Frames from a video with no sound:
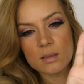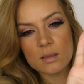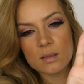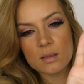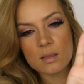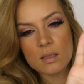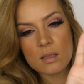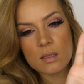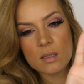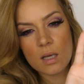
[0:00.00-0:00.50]

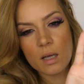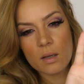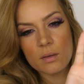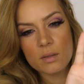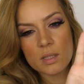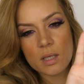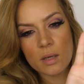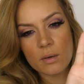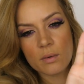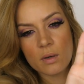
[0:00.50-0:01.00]
So,
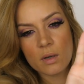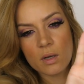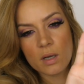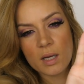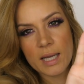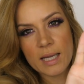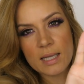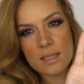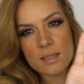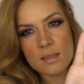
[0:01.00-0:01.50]
so
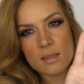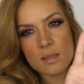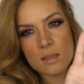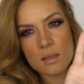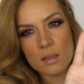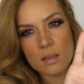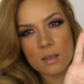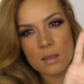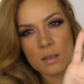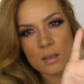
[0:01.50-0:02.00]
nice.
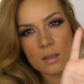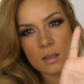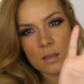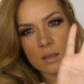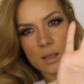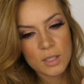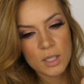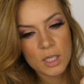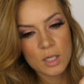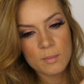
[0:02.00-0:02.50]

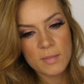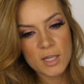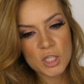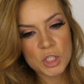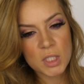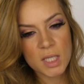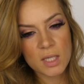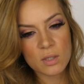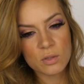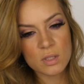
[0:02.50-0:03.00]
You can
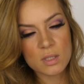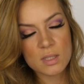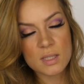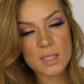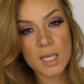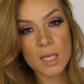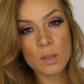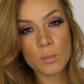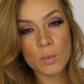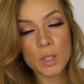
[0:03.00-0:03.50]
imagine that on your
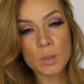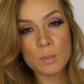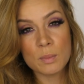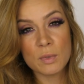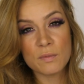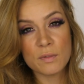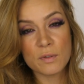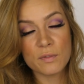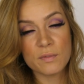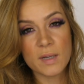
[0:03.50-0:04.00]
skin, when you
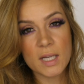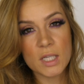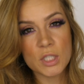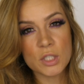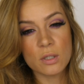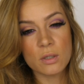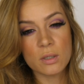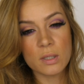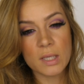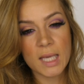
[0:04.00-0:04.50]
move your
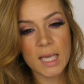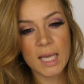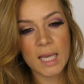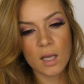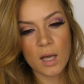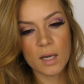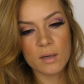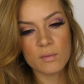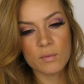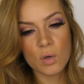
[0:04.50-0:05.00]
face, you're going to get
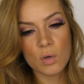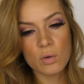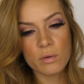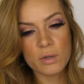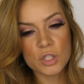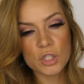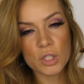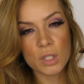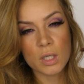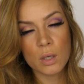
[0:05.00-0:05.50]
kind of
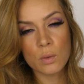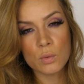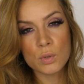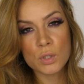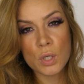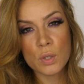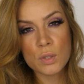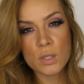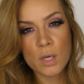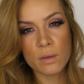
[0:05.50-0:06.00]
orange and gold
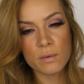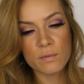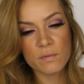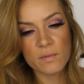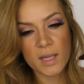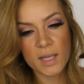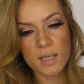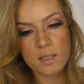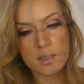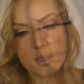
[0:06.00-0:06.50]
two-tone
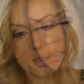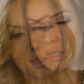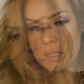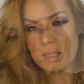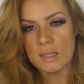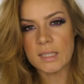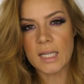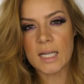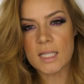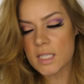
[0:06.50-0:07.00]
effect.
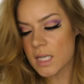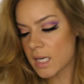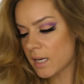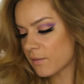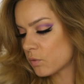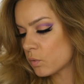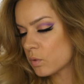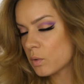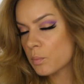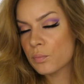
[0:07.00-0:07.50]
Now, I don't
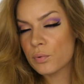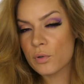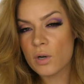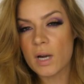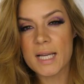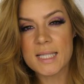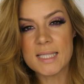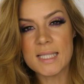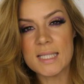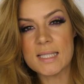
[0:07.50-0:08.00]
have all the
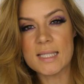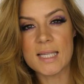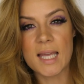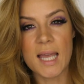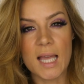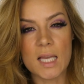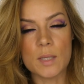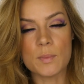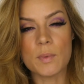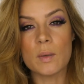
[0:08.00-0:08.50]
prices to
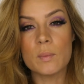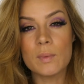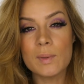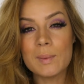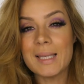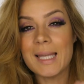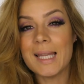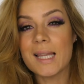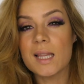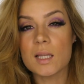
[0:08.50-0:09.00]
hand, but I will
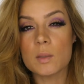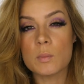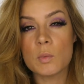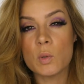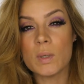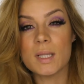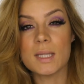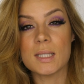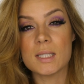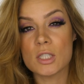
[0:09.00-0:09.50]
link them
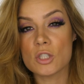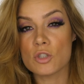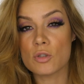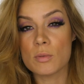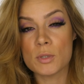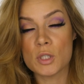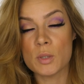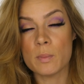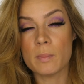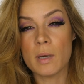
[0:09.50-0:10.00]
all in the
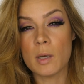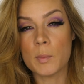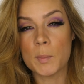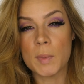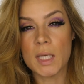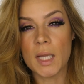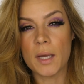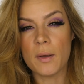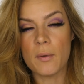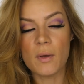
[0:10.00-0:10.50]
description bar
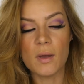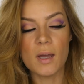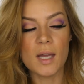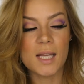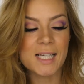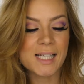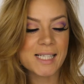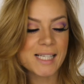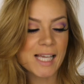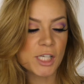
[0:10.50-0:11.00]
below.
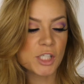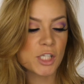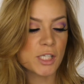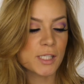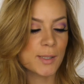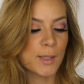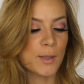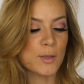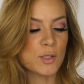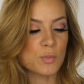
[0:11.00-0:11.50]
Natasha
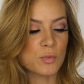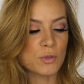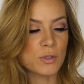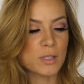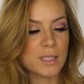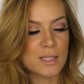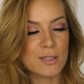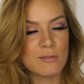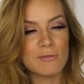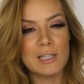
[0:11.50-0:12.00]
Denona's
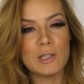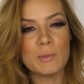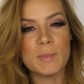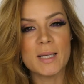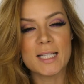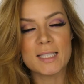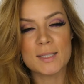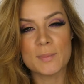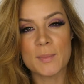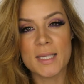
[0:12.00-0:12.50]
products are a little
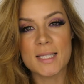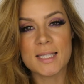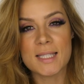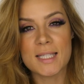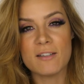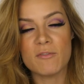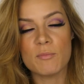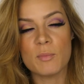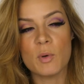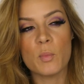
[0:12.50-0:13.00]
bit
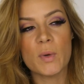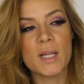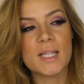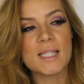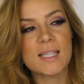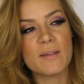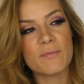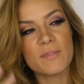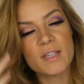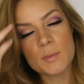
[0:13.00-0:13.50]
expensive, but when
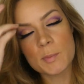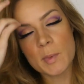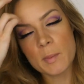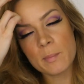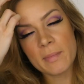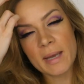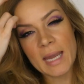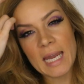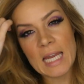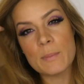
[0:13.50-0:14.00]
something's
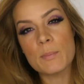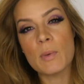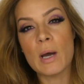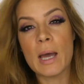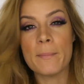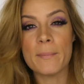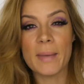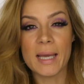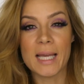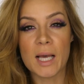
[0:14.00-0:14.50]
been made by
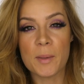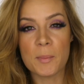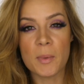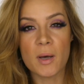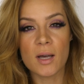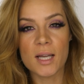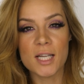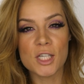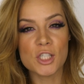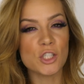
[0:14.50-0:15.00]
a makeup
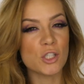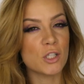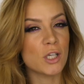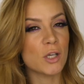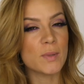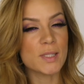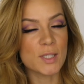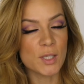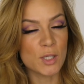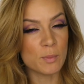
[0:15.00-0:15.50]
artist, you
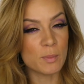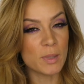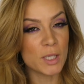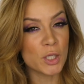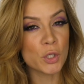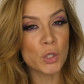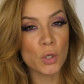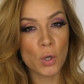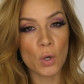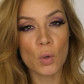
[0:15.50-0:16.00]
know it's going to be
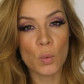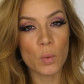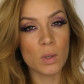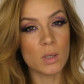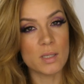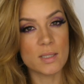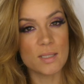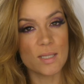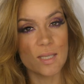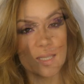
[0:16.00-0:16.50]
good
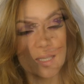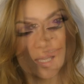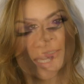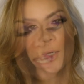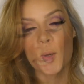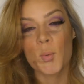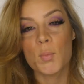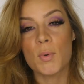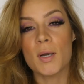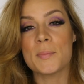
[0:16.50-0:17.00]
quality.
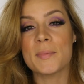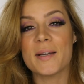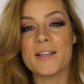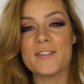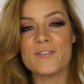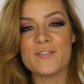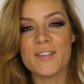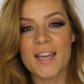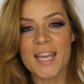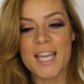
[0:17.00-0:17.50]
One of my
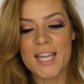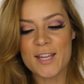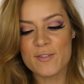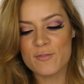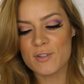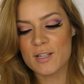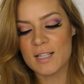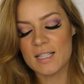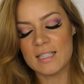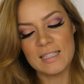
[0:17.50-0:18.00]

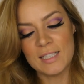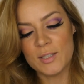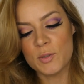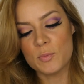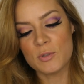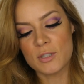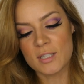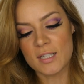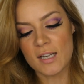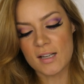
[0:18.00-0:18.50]
favourite little
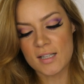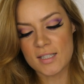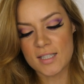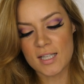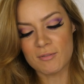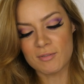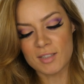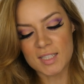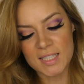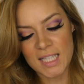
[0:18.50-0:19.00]
products
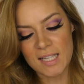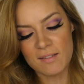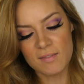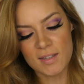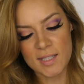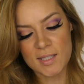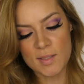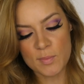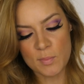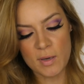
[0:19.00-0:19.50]
that I received
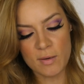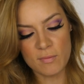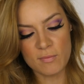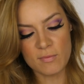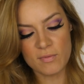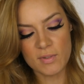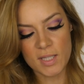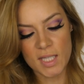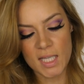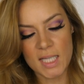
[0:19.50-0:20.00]
this
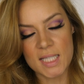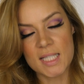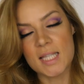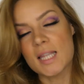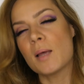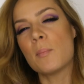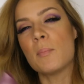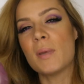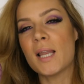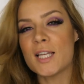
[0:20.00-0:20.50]
month is
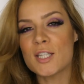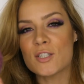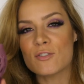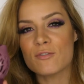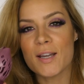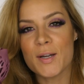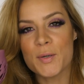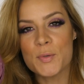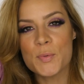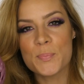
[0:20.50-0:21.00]
the
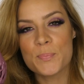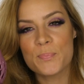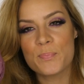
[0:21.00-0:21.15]
Blenderelle.